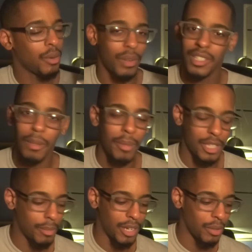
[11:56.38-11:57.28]
Rest in
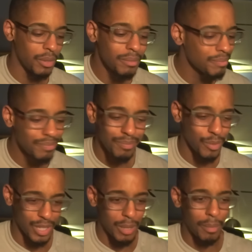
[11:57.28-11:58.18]
peace, my dude.
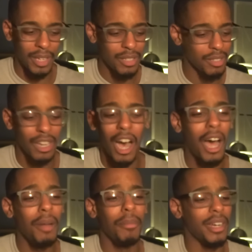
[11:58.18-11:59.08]
Rest in peace.
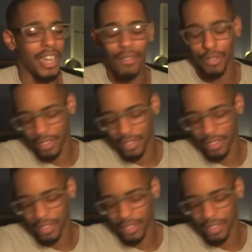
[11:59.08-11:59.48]
Gone, but never